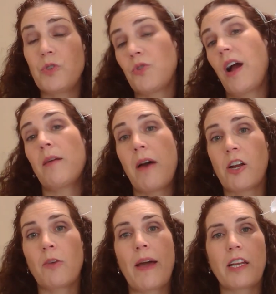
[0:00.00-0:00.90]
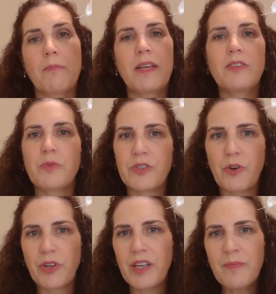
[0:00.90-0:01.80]
try a monochromatic piece with
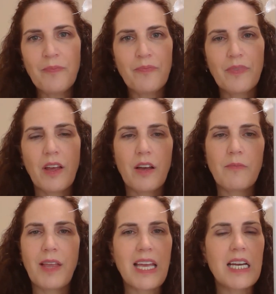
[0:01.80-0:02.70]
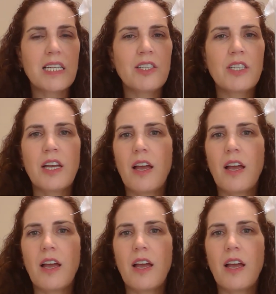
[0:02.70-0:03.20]
sulky. And